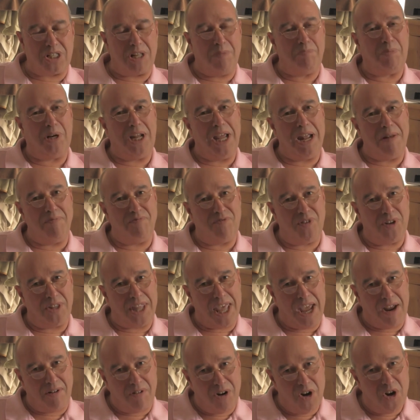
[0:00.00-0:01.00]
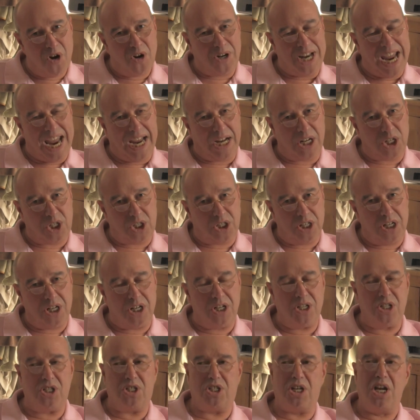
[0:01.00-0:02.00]
the blame for their own
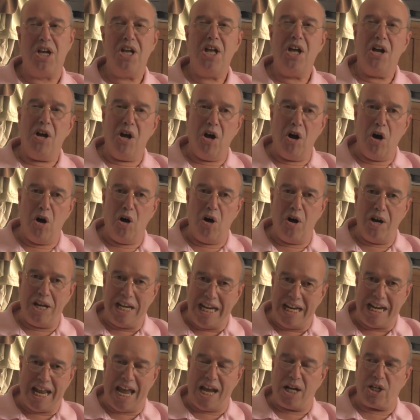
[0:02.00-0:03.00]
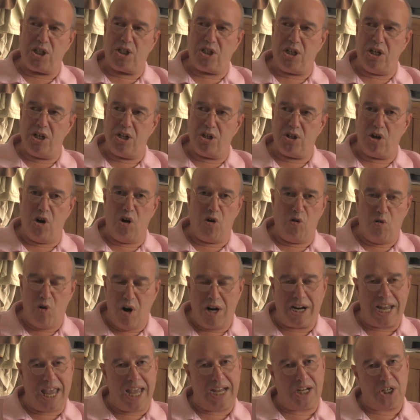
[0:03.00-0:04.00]
actions or inactions or
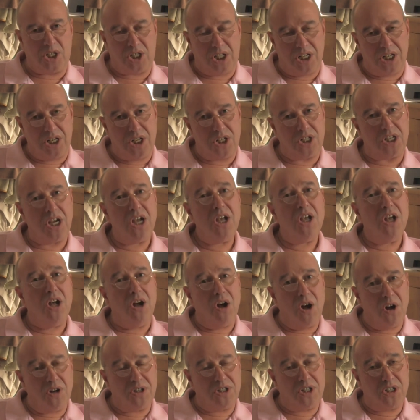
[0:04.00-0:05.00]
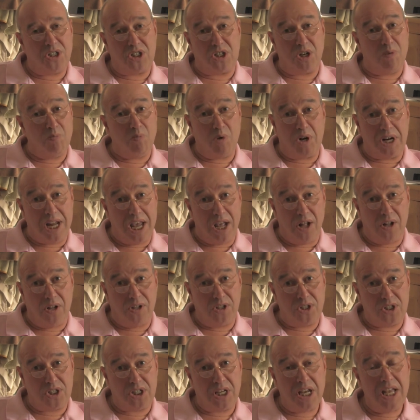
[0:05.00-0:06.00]
wrong actions onto someone
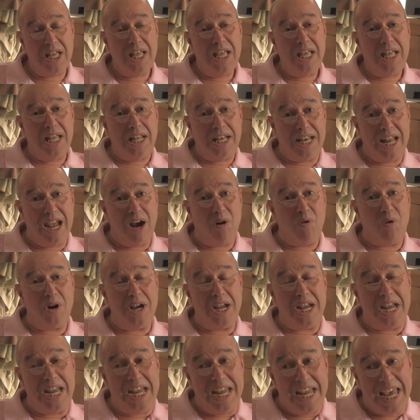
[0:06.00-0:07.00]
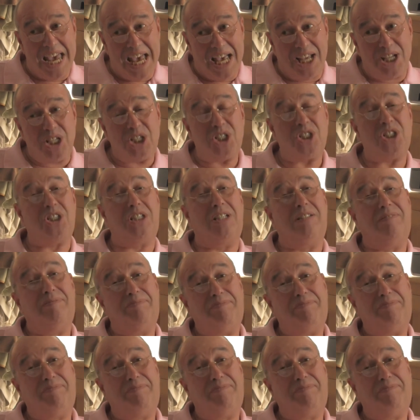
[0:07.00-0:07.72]
else. Now, yes,